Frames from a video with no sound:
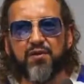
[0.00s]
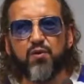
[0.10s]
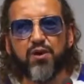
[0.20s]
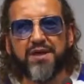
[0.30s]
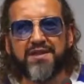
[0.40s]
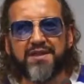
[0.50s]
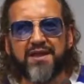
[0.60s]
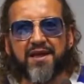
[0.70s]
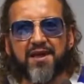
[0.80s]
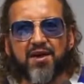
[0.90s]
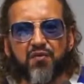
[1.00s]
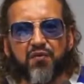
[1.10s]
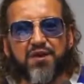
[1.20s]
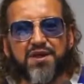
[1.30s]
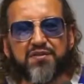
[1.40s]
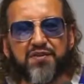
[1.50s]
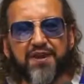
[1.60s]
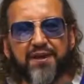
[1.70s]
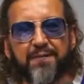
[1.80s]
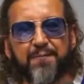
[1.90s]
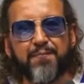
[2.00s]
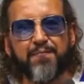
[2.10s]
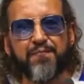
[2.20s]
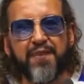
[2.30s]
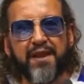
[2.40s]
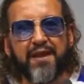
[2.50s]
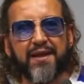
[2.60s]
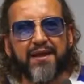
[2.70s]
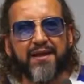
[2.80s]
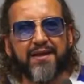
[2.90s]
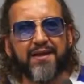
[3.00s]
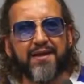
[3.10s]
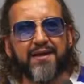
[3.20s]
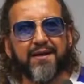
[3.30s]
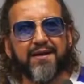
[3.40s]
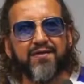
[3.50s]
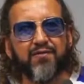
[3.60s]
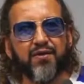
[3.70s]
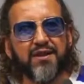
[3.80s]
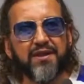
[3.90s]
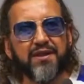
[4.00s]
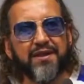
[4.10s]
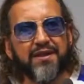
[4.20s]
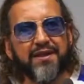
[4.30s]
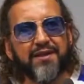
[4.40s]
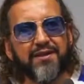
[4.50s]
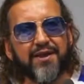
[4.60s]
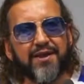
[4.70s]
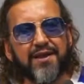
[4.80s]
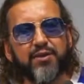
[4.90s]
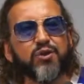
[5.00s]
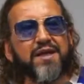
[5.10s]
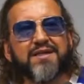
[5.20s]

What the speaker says: impulse caused this translation inside either configuration.